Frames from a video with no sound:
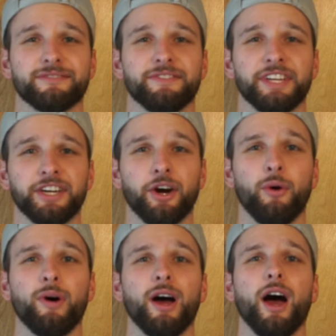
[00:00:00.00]

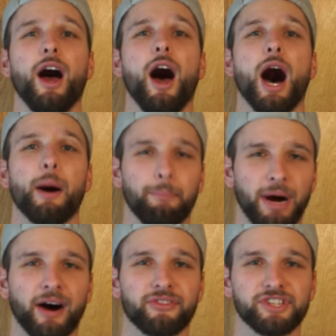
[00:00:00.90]
video
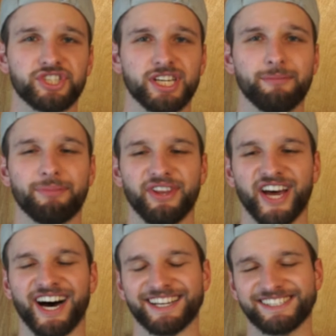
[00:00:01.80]
about the gym but
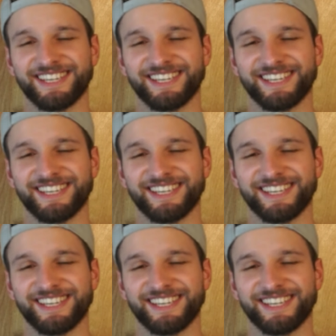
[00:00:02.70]
not